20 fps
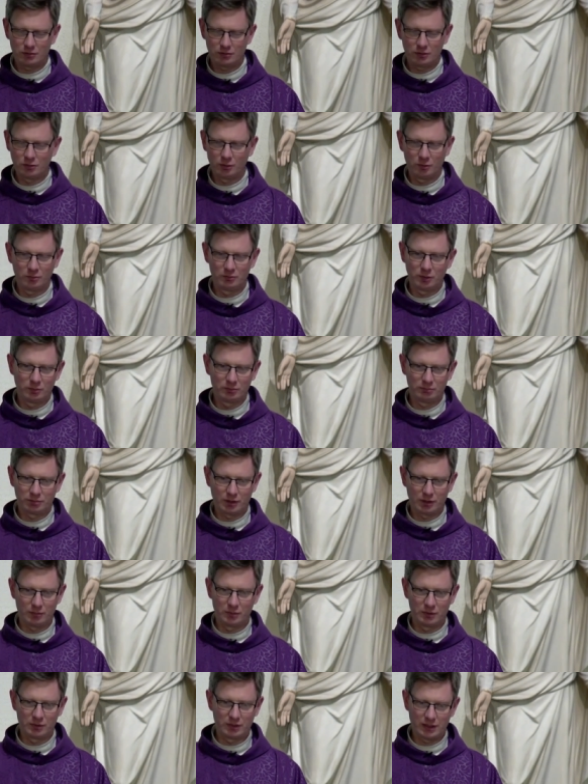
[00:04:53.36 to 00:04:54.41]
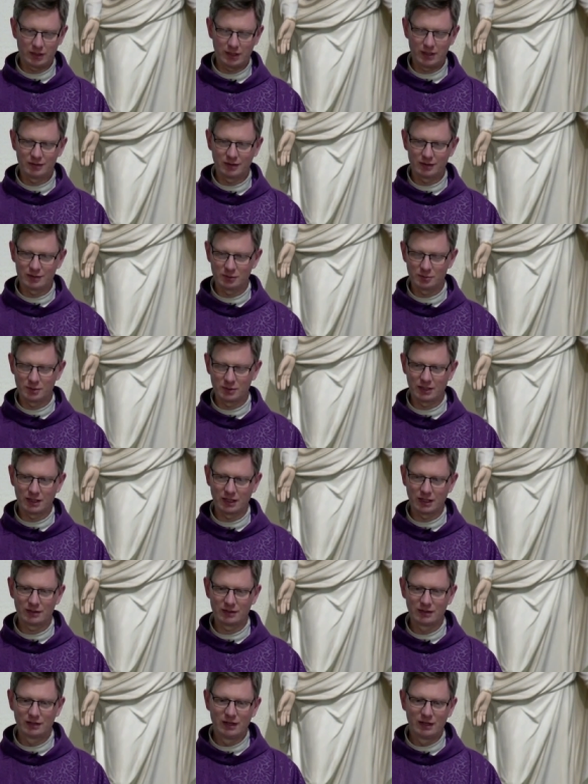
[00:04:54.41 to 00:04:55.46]
no, no problem with that. He held on to a bit of that
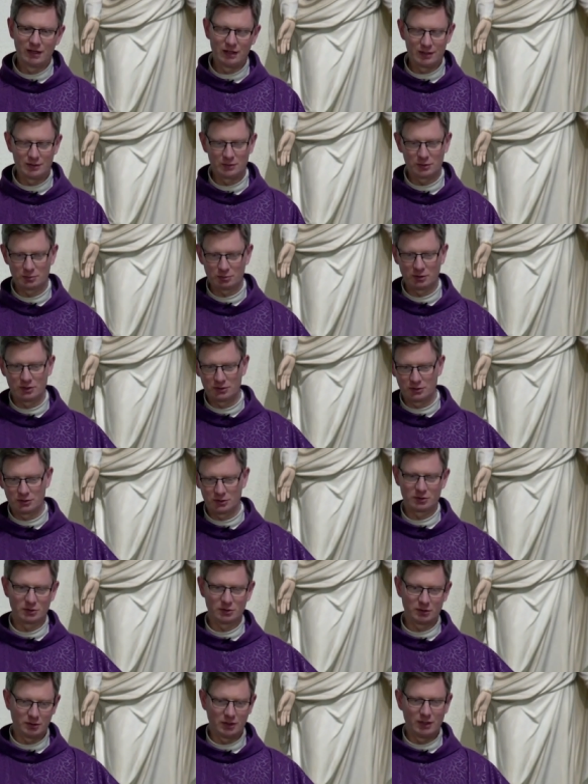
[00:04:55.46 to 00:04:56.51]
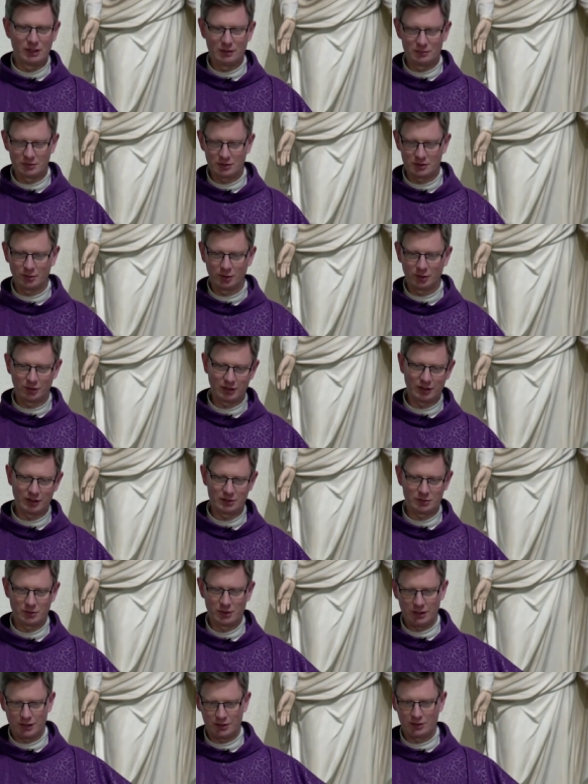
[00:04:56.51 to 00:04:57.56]
into his priesthood. So he was a small guy, so he
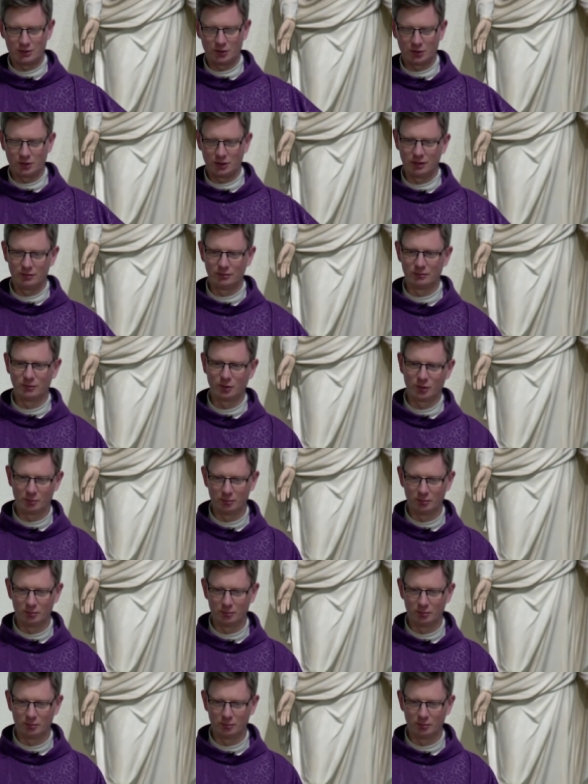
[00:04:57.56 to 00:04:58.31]
liked to look a little more